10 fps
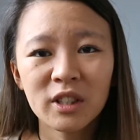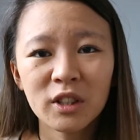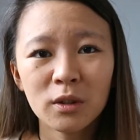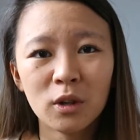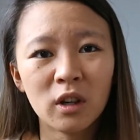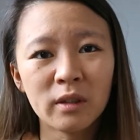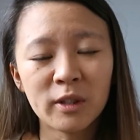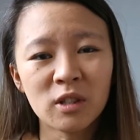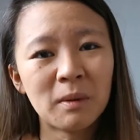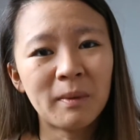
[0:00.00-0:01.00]
to or as
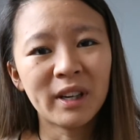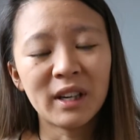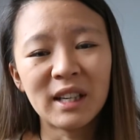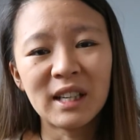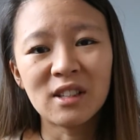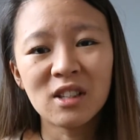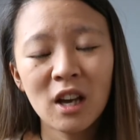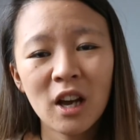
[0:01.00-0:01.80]
much as my body needs